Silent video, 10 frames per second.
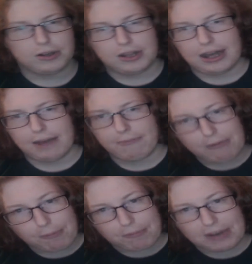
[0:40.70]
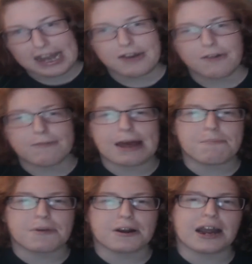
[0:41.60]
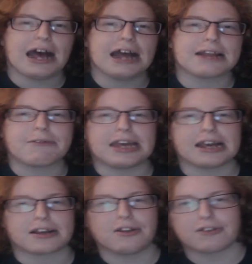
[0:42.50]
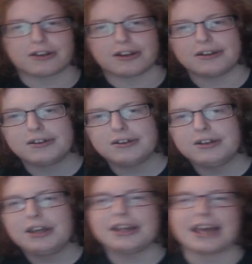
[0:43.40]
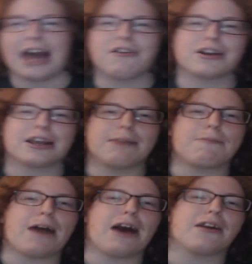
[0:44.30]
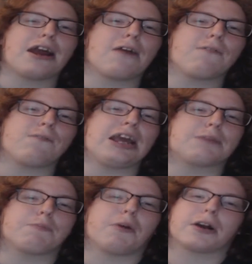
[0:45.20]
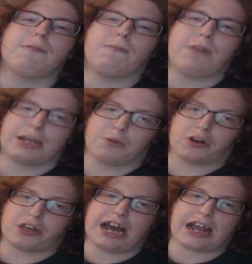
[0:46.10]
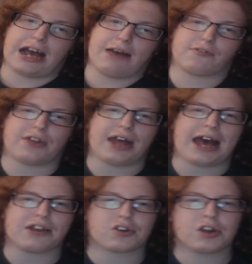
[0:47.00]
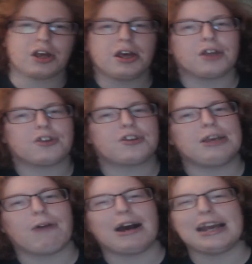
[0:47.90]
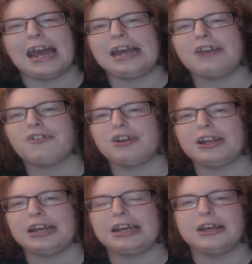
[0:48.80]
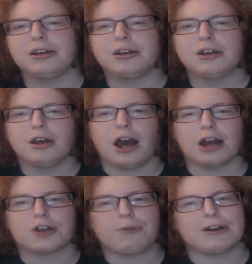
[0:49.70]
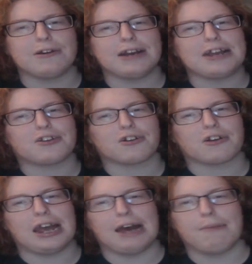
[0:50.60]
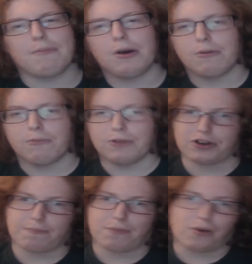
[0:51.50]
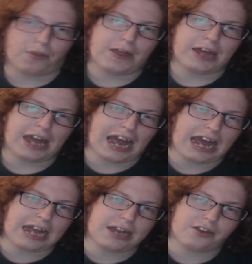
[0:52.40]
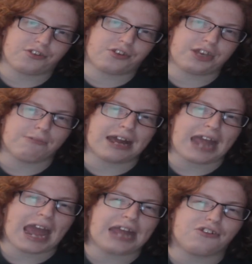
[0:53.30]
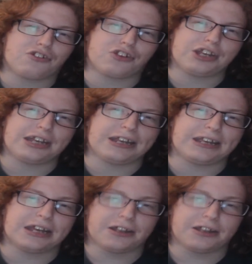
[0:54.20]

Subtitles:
and we will plan November as we get closer. The calendar can be found on our Facebook, facebook.com/CYAGD, our Twitter and Instagram, which are both at CYAGDCT,